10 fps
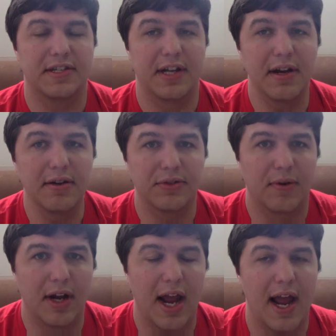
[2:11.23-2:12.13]

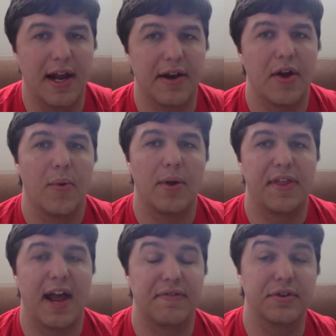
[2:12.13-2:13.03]
territory, and what
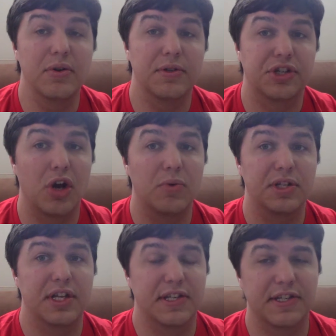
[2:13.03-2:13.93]
they have to do is go to
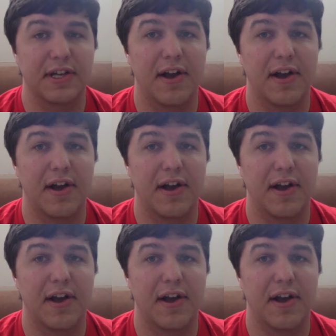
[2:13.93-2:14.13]
this